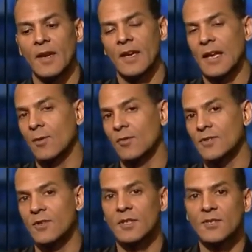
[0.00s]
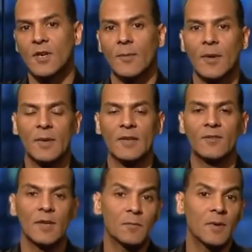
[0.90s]
and I will certainly try my best
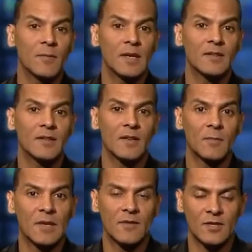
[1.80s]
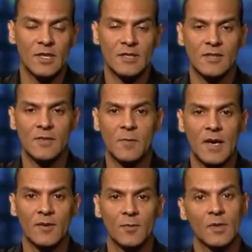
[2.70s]
to implement as many suggestions as
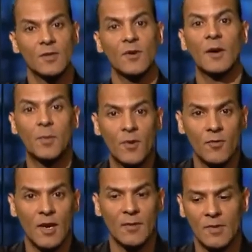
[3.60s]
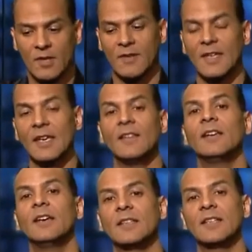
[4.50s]
possible into our program, because again,
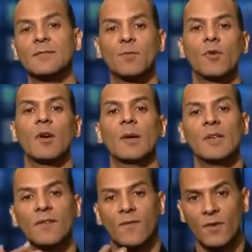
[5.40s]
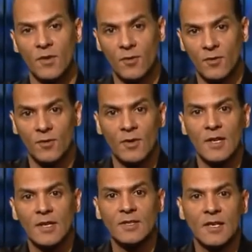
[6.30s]
this program is for you
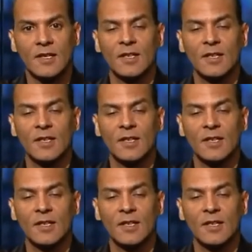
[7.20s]
to get the